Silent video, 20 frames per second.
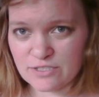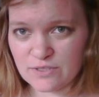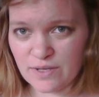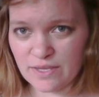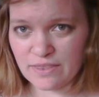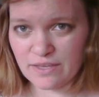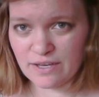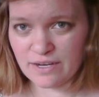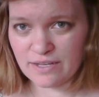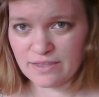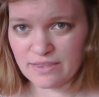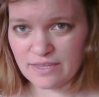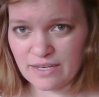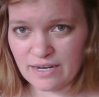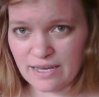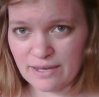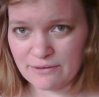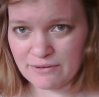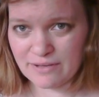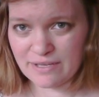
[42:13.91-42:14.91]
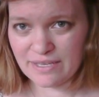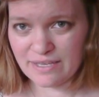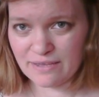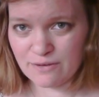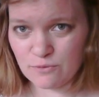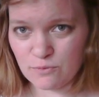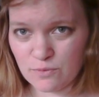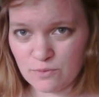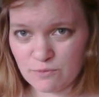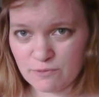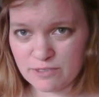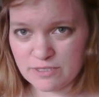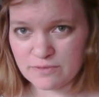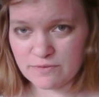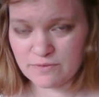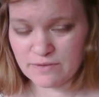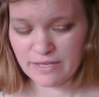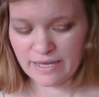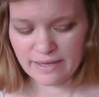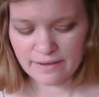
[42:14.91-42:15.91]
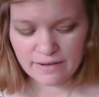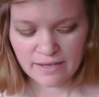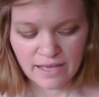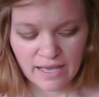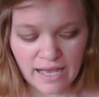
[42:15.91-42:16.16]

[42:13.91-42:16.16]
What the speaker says: So I thought that I would get wooden ones for that.